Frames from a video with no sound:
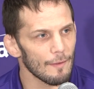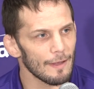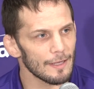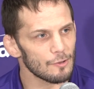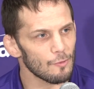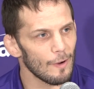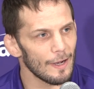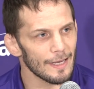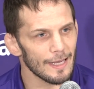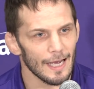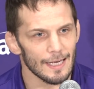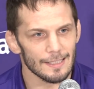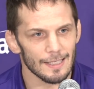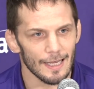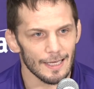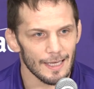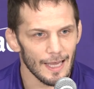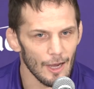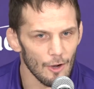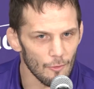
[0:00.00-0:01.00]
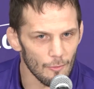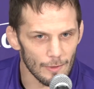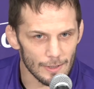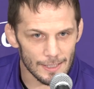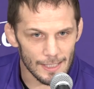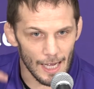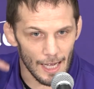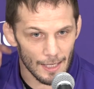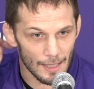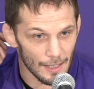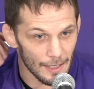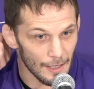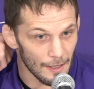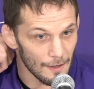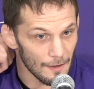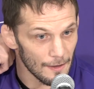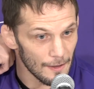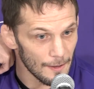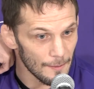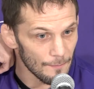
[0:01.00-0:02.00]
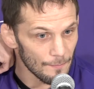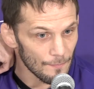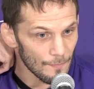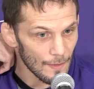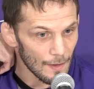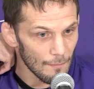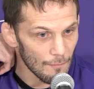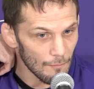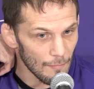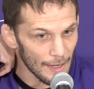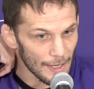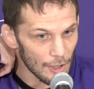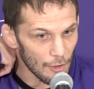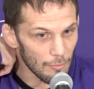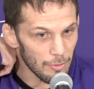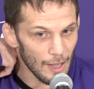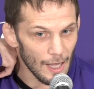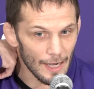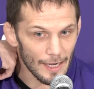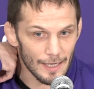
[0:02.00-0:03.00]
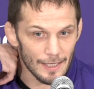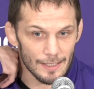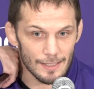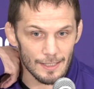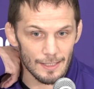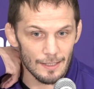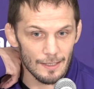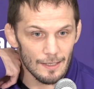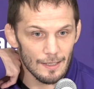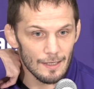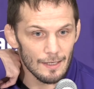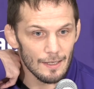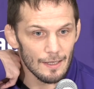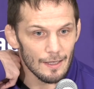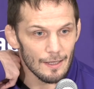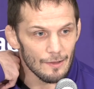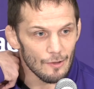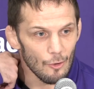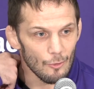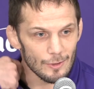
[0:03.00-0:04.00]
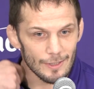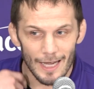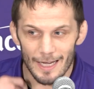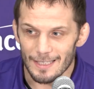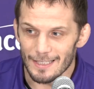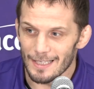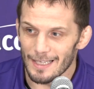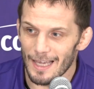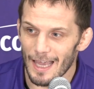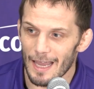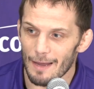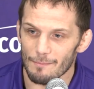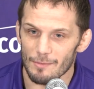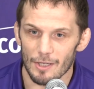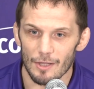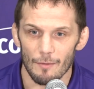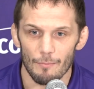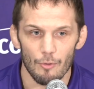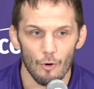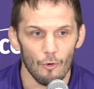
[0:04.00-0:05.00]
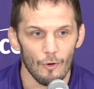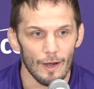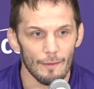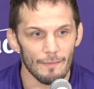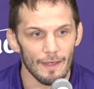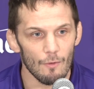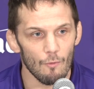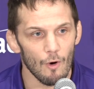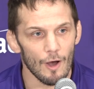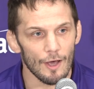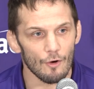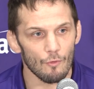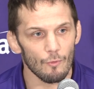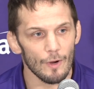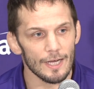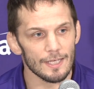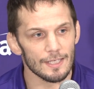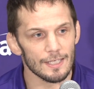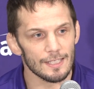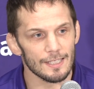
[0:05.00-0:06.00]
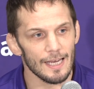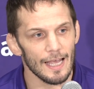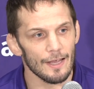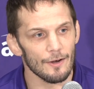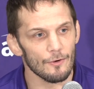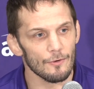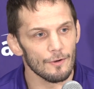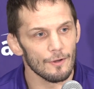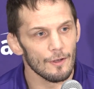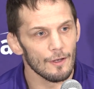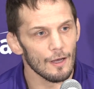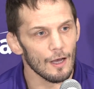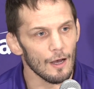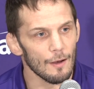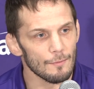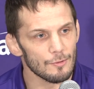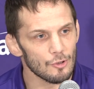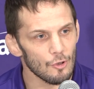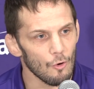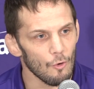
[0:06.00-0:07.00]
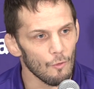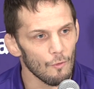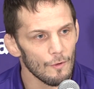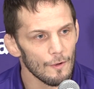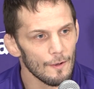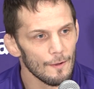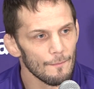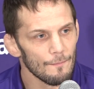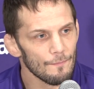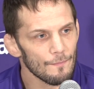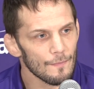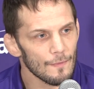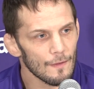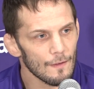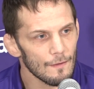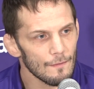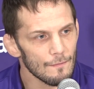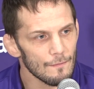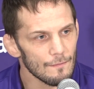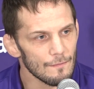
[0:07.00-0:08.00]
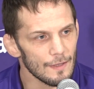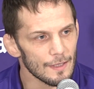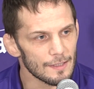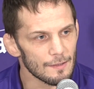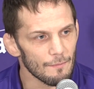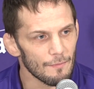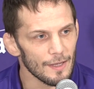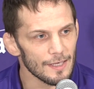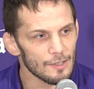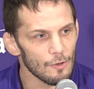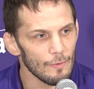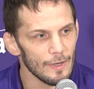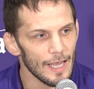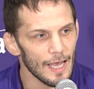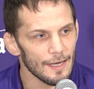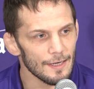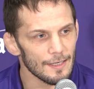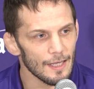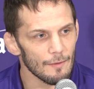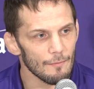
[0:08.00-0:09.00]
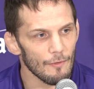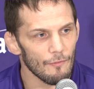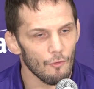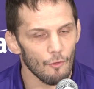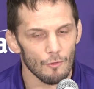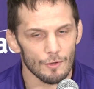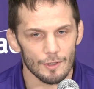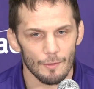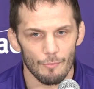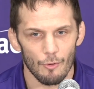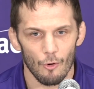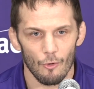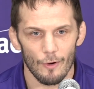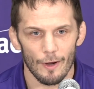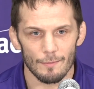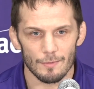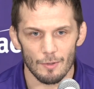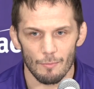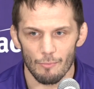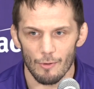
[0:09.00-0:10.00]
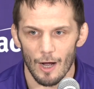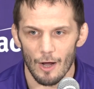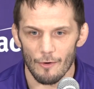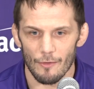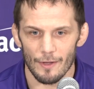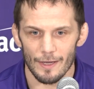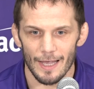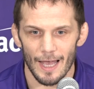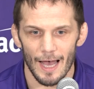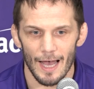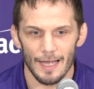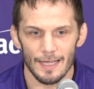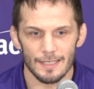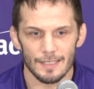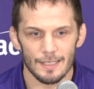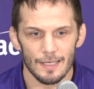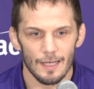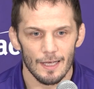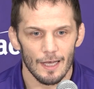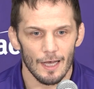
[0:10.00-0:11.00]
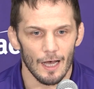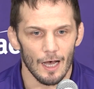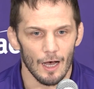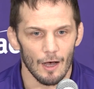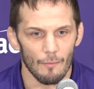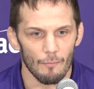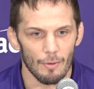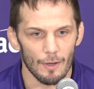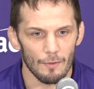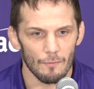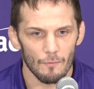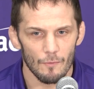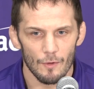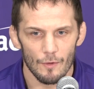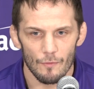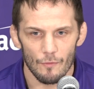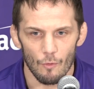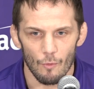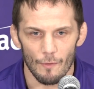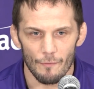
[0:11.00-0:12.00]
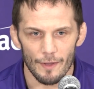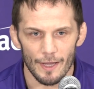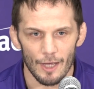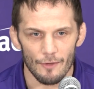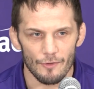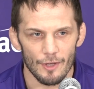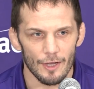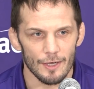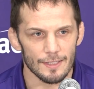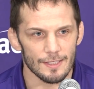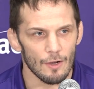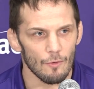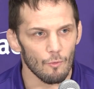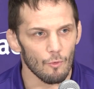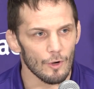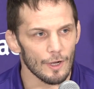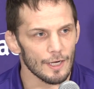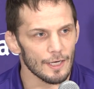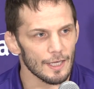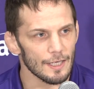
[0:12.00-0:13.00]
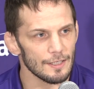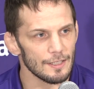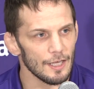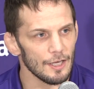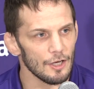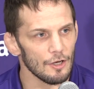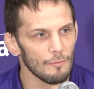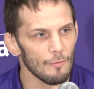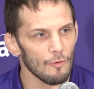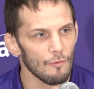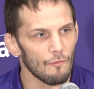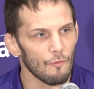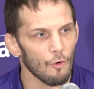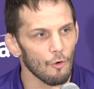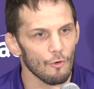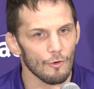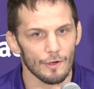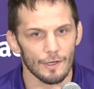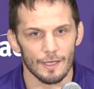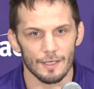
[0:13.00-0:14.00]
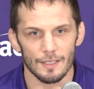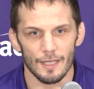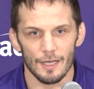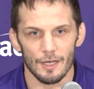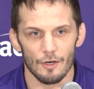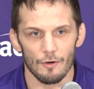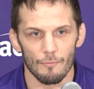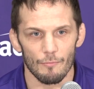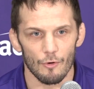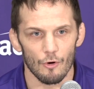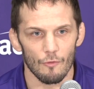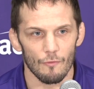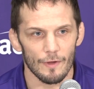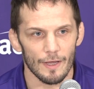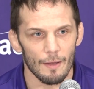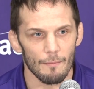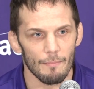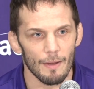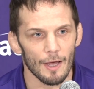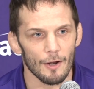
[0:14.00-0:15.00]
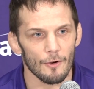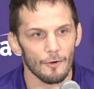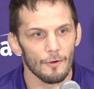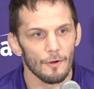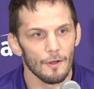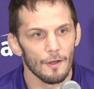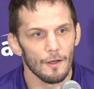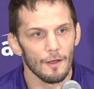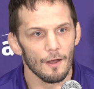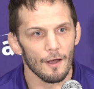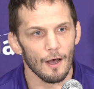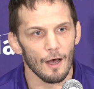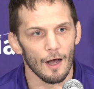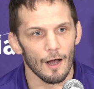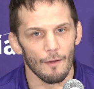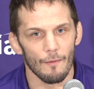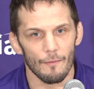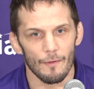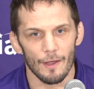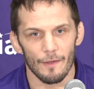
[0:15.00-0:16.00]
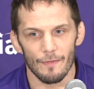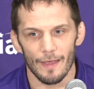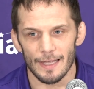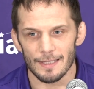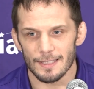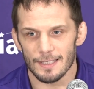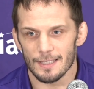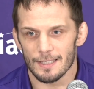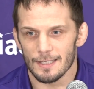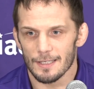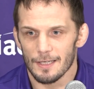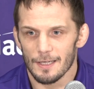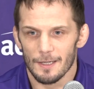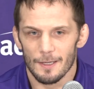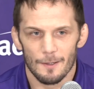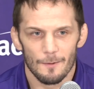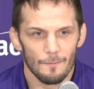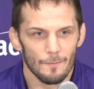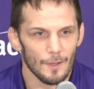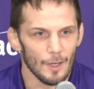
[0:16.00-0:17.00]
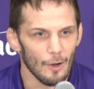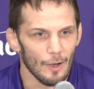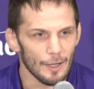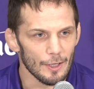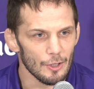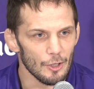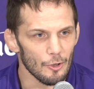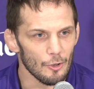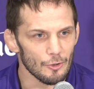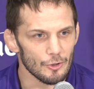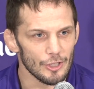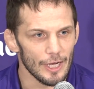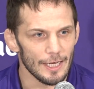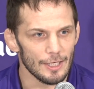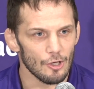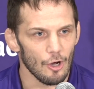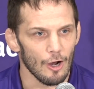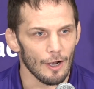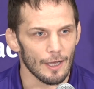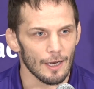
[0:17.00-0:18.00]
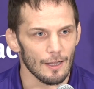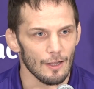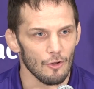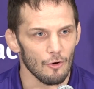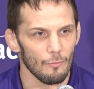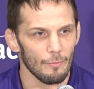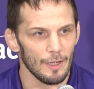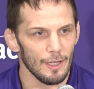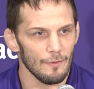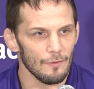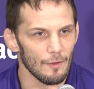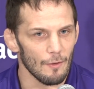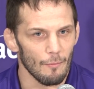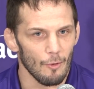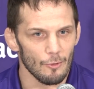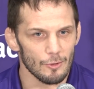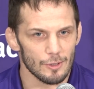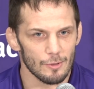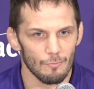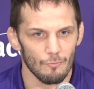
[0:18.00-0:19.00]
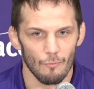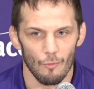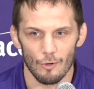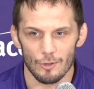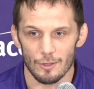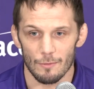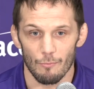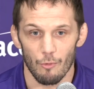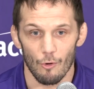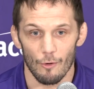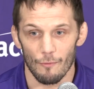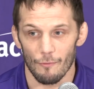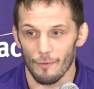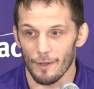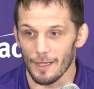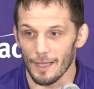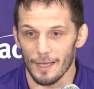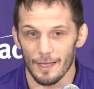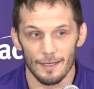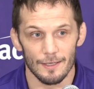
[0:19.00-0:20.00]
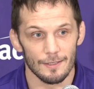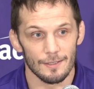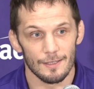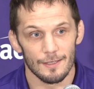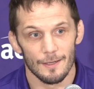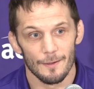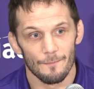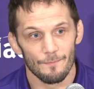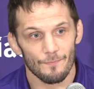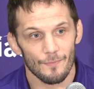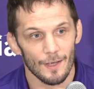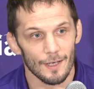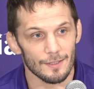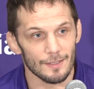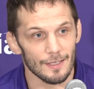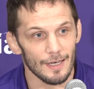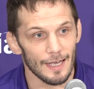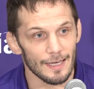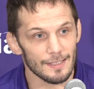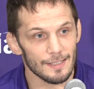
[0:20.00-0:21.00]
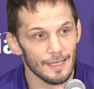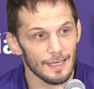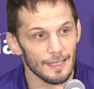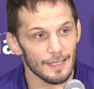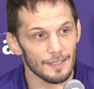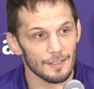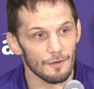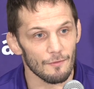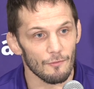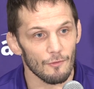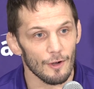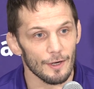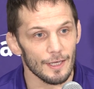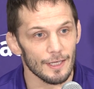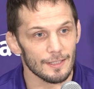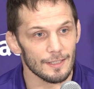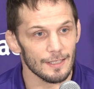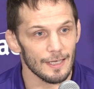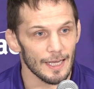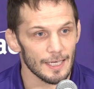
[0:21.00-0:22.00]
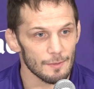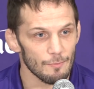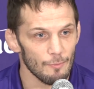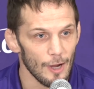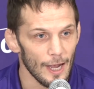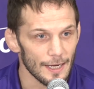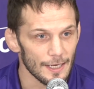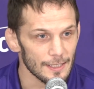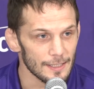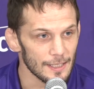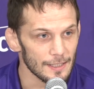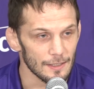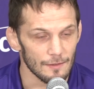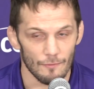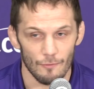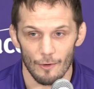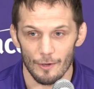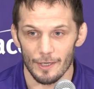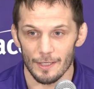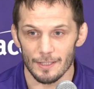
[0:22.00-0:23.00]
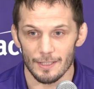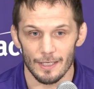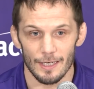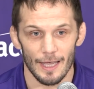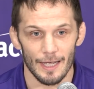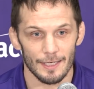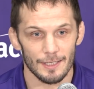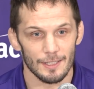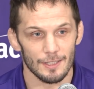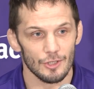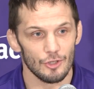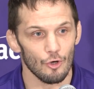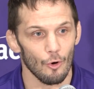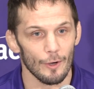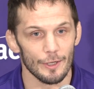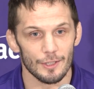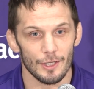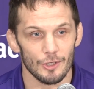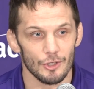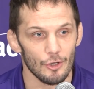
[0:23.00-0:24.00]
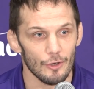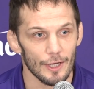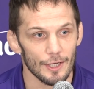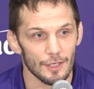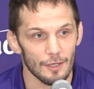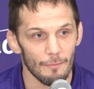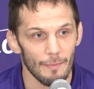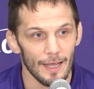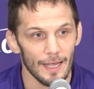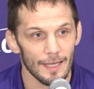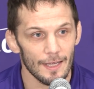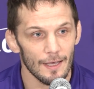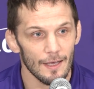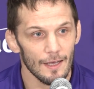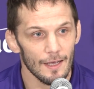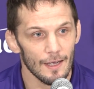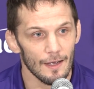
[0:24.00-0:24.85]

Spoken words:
That's why guys like Kyle Wisaglia, Michael Blockus, and those guys came to the program. They want to raise a standard. So did some things that we hadn't done before as a program, so proud of the guys. But the one thing I'll tell you is that we're going to continue to move forward and continue to improve and get better. And that's, you know, you heard Jake talking a little bit, and the most important thing is it's the next thing that's in front of you. It's the next practice that's in front of you. It's the next choice that you get to make.